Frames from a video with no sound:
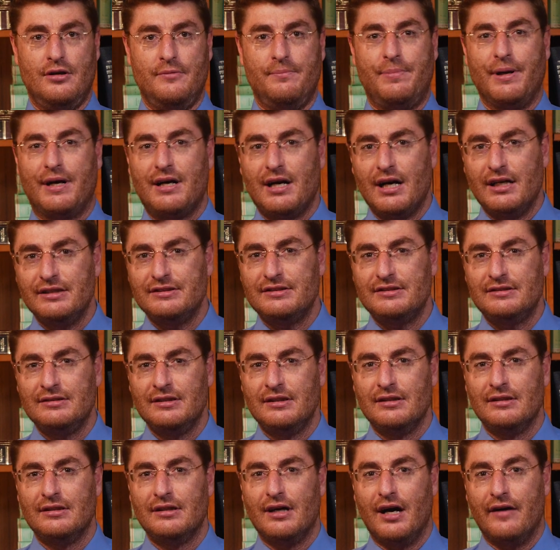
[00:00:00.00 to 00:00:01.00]
because
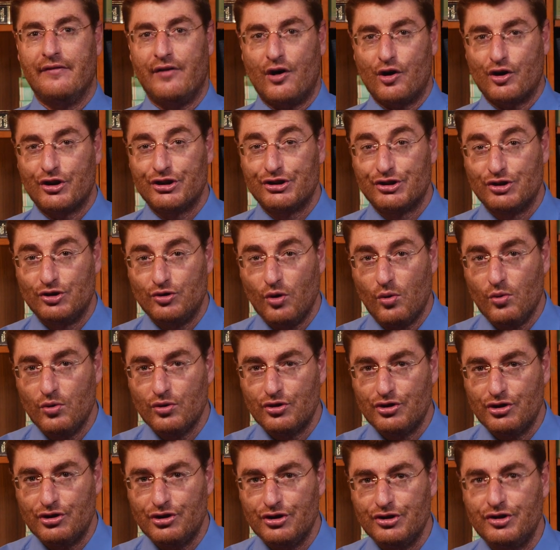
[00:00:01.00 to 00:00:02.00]
of our
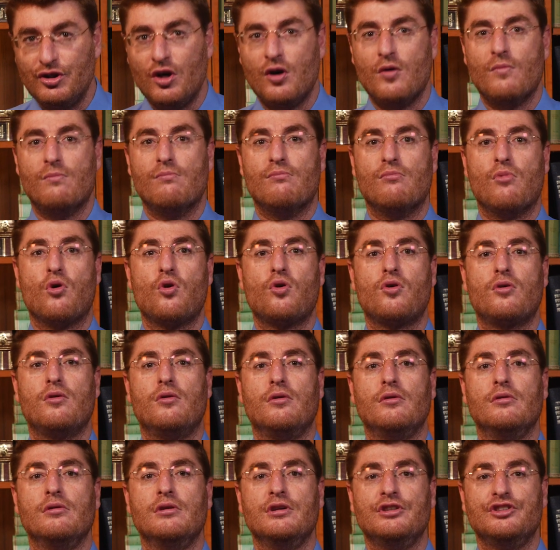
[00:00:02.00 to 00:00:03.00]
soldiers'
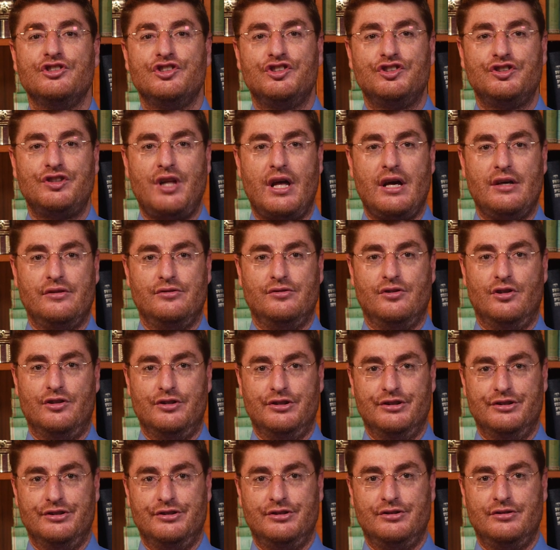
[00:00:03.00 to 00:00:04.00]
moral
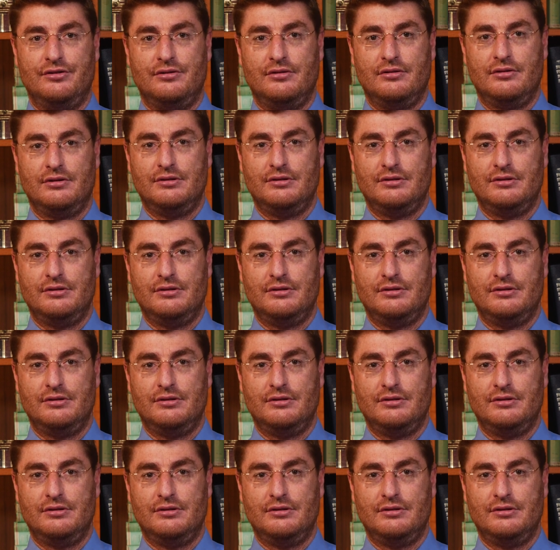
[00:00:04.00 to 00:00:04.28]
standards.